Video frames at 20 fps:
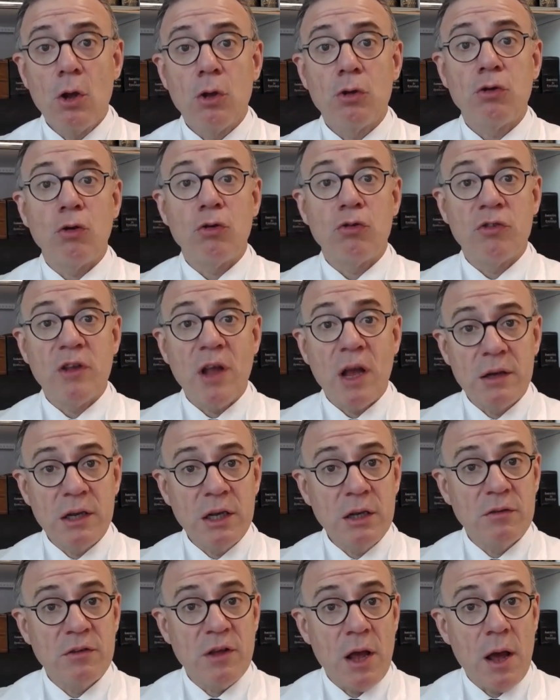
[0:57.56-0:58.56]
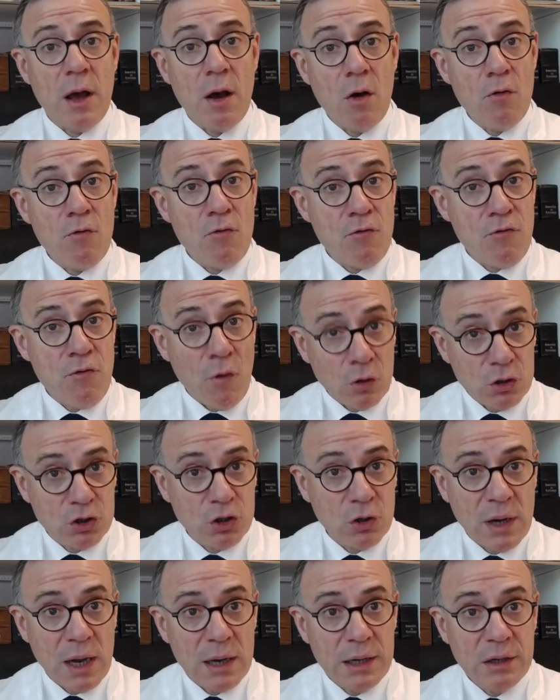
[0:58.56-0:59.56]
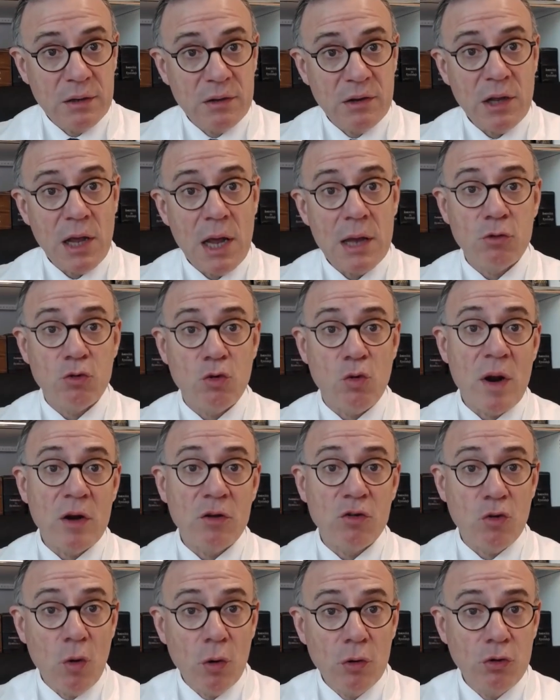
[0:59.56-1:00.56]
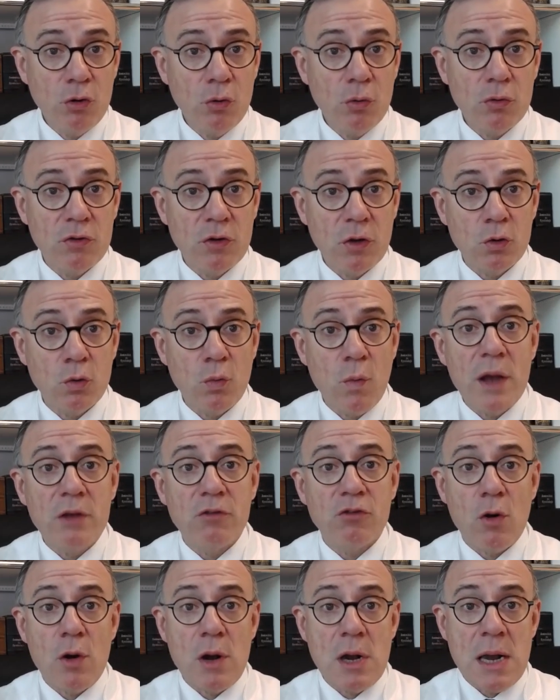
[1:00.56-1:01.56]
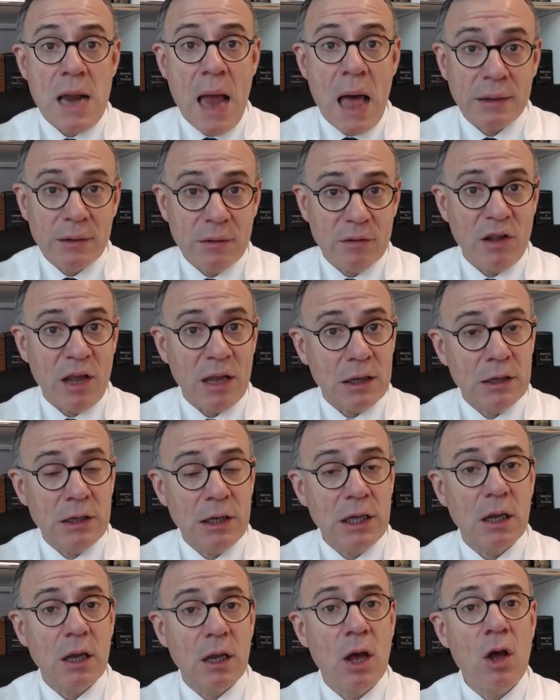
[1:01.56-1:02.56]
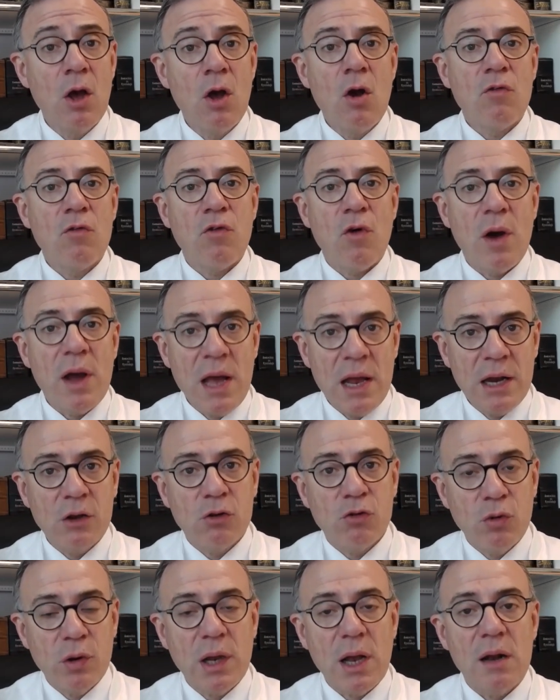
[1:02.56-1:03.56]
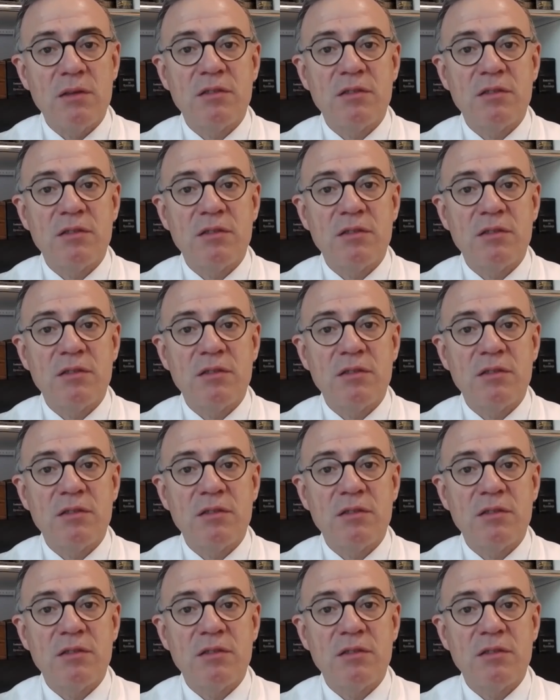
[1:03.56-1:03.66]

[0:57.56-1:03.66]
to study their functionality and to introduce this was a LANN technique for electrical